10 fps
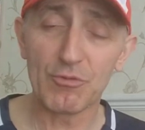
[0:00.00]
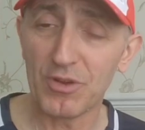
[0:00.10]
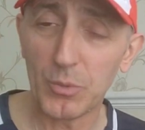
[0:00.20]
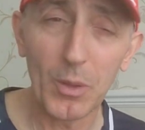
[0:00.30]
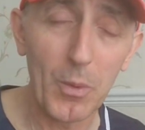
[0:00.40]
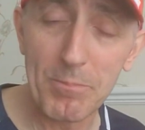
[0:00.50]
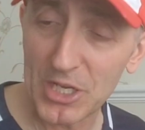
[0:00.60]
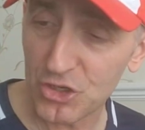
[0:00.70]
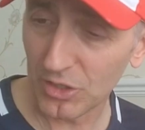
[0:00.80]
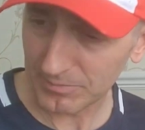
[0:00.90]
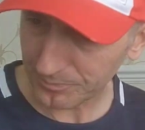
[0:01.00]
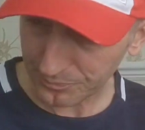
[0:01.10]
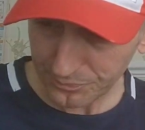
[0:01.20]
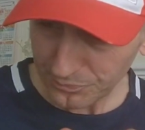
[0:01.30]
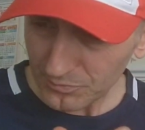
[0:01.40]
did really well with Mitchell.
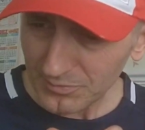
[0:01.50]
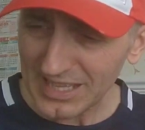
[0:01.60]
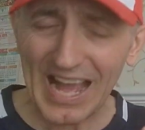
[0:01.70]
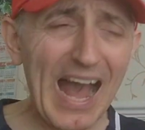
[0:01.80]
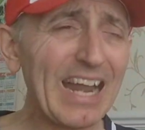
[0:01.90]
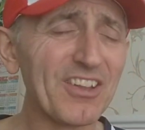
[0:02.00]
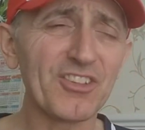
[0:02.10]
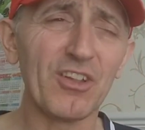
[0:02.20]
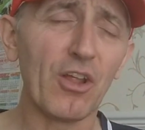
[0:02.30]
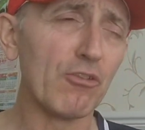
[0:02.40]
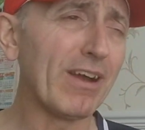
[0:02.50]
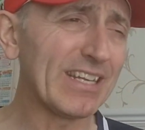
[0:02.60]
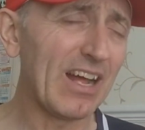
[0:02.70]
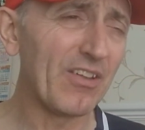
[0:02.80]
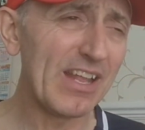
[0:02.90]
Anderson on the
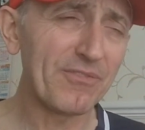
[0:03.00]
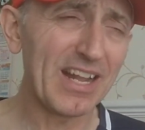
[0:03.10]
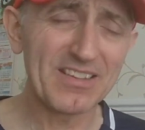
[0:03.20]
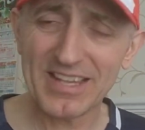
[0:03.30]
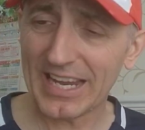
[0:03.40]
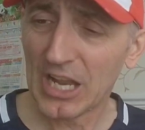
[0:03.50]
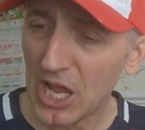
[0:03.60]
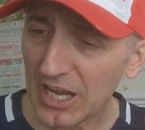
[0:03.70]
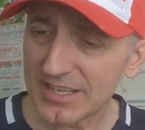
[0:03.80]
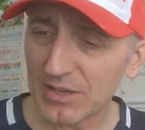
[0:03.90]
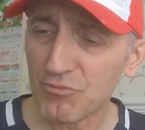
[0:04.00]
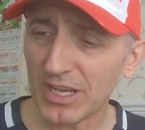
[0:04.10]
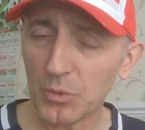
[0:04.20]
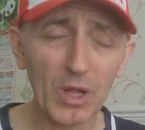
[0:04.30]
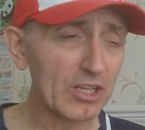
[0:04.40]
right, on the left-hand side did
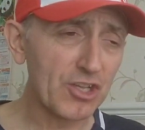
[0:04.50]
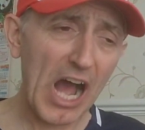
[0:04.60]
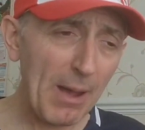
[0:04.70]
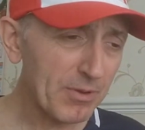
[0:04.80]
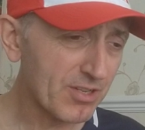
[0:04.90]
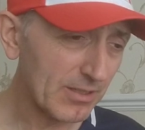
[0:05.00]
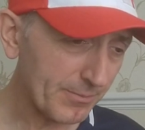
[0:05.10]
really well. Garbutt,